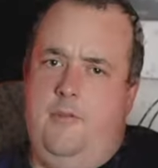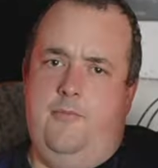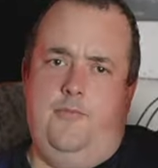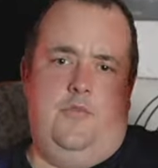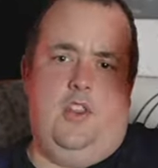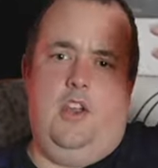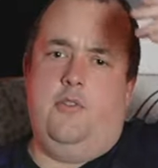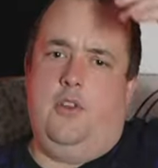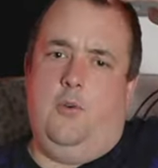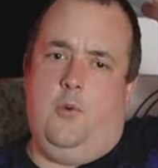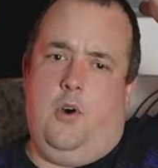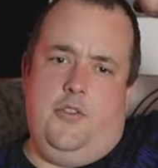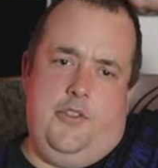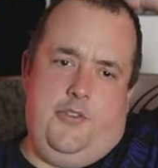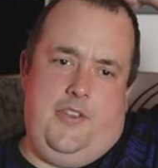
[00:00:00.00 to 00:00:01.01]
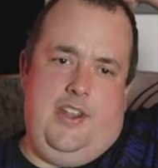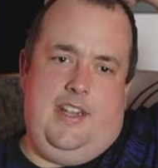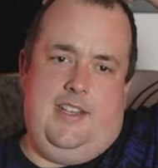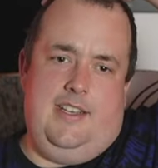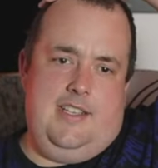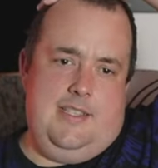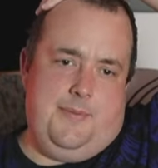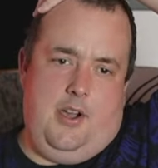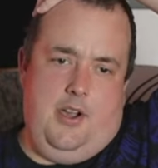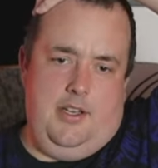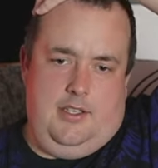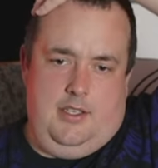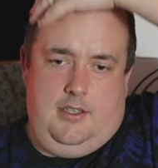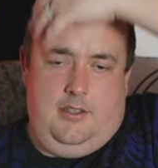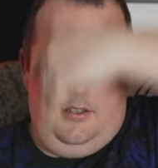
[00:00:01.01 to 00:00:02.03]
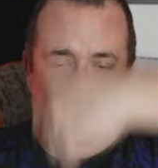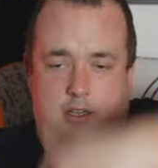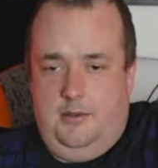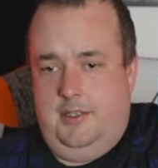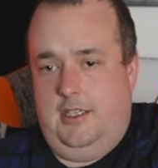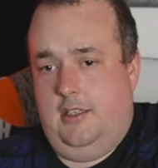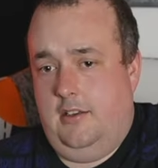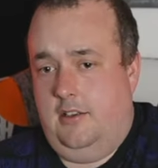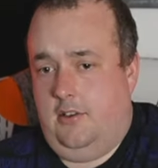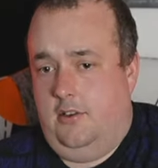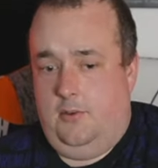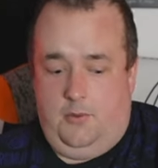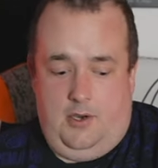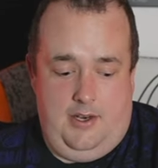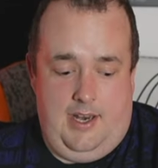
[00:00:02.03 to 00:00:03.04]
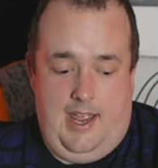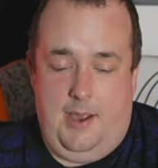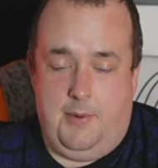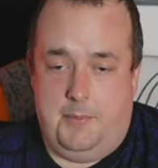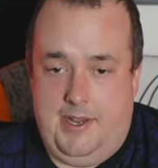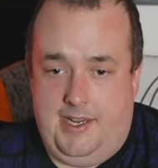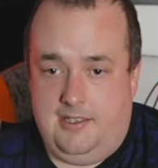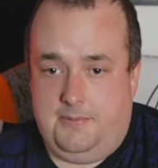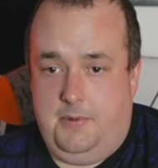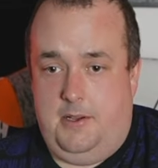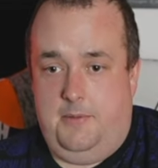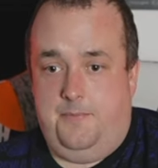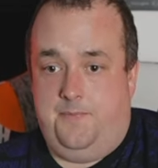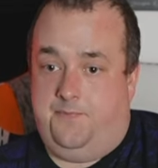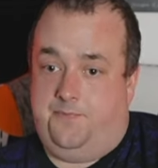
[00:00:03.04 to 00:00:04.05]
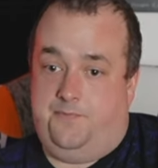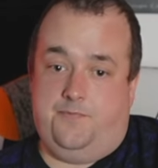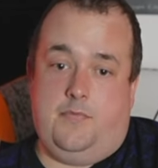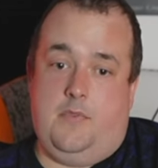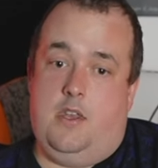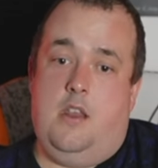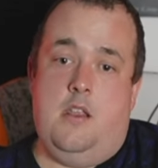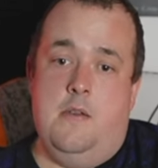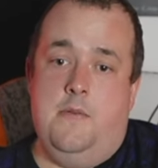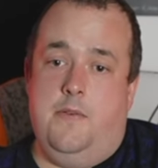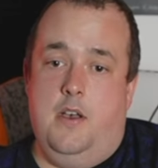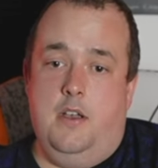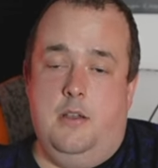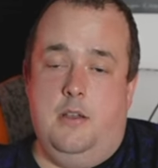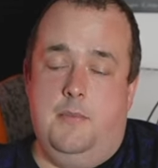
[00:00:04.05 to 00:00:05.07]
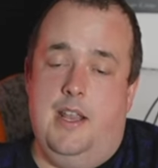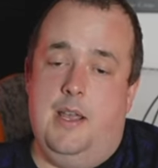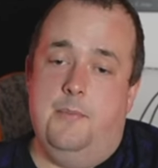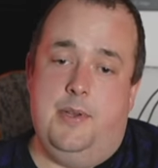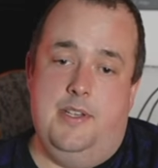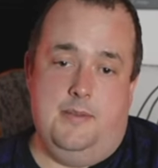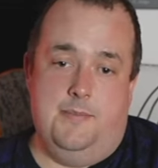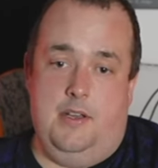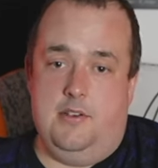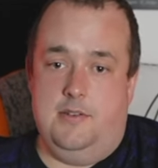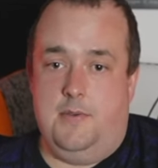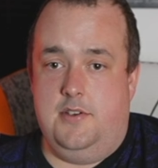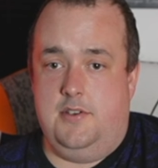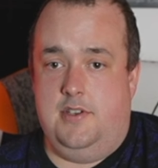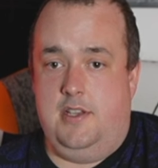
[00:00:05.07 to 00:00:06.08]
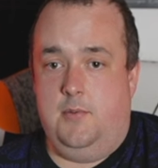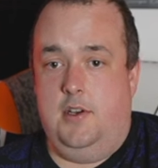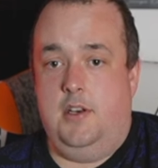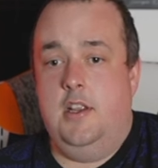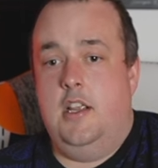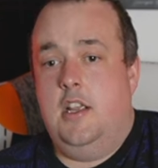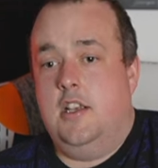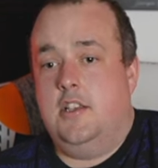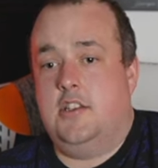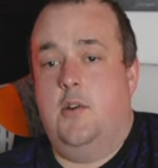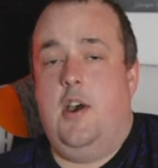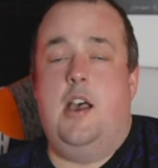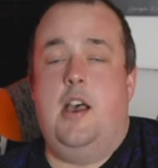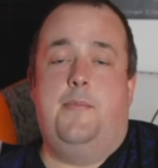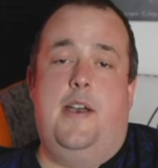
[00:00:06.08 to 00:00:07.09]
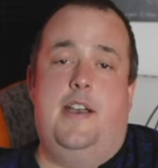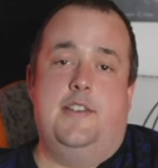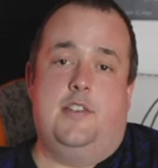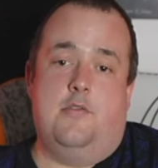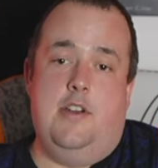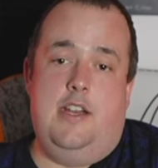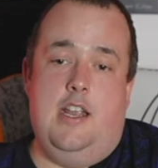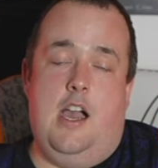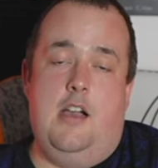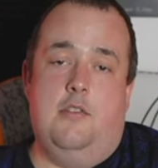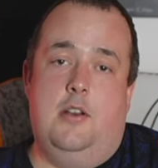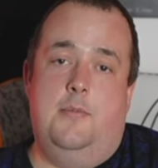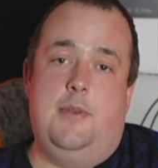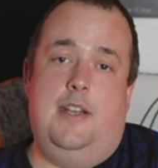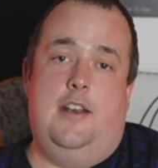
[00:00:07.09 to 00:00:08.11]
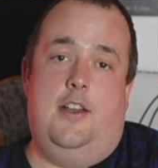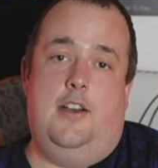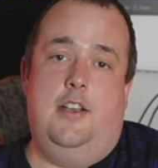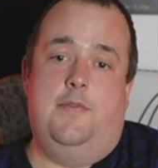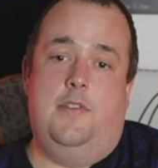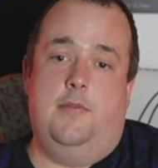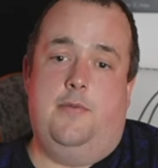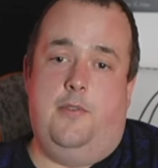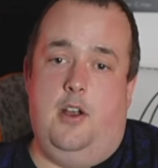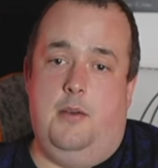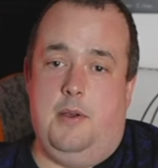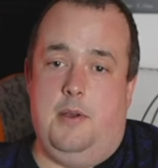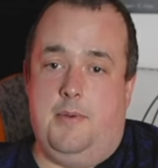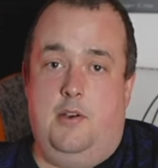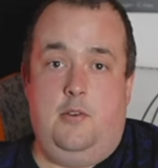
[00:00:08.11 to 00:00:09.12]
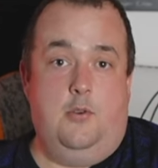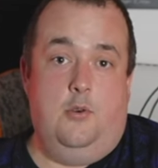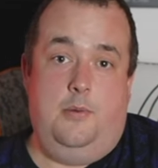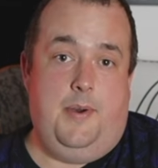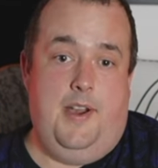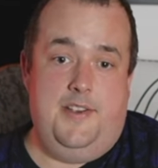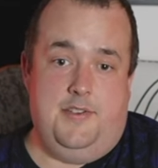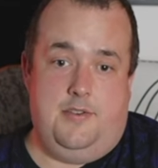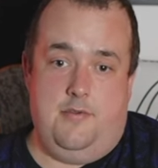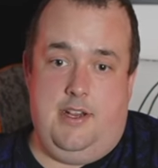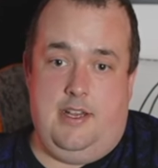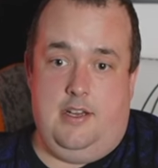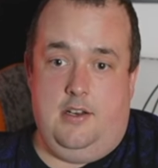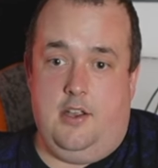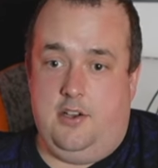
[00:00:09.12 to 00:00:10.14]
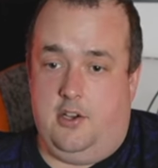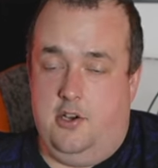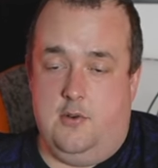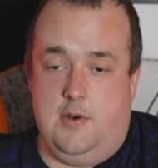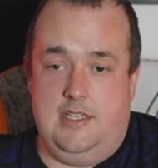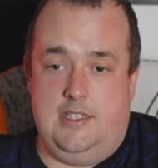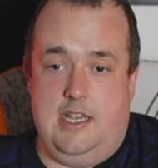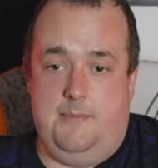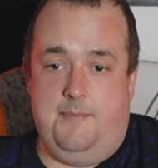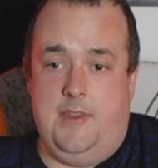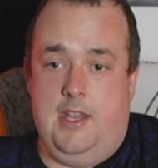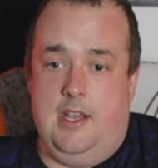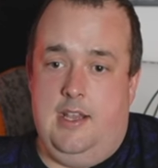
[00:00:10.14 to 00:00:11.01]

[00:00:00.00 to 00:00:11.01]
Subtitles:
Don't know what the thinking is behind it. I mean, I don't know what an hour makes, but fuck them. Let them piss about as much as they want. So 3:30, I'm going to be live from about 3:15, like I always am.